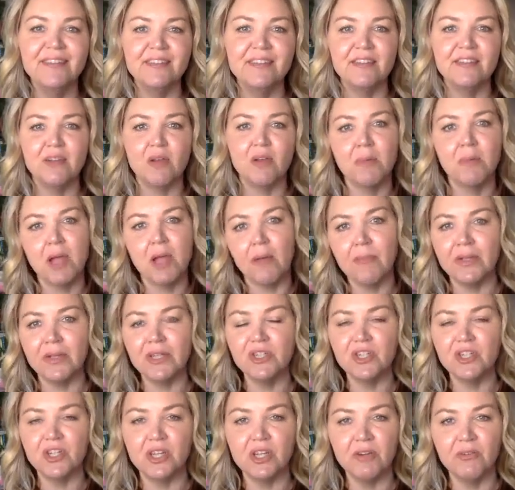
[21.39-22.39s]
And so I'm coming
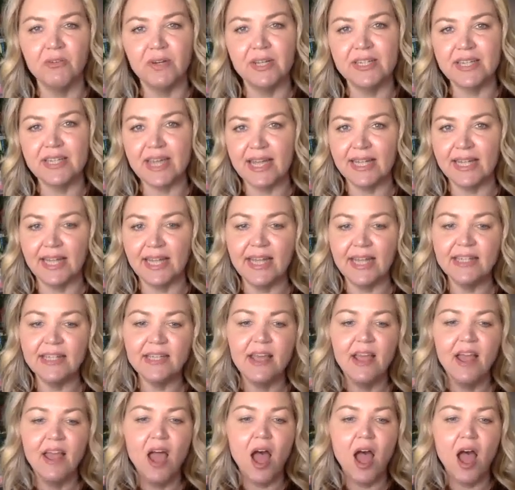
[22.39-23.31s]
to you a day late,